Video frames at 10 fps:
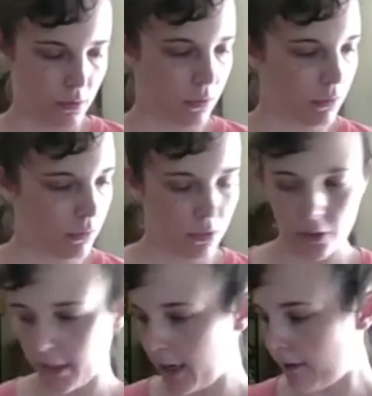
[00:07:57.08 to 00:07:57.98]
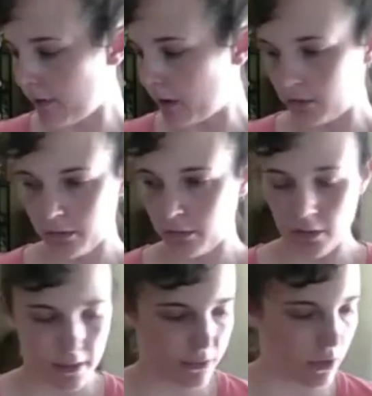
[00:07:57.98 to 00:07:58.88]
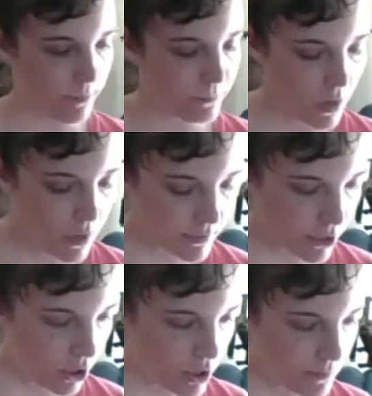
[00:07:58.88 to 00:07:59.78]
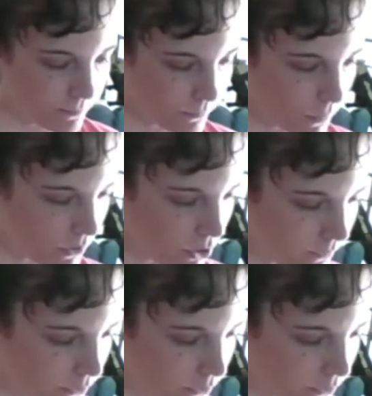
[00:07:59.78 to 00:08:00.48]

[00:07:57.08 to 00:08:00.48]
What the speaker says: Oh, I've got a cover. Oh, that's right. So you've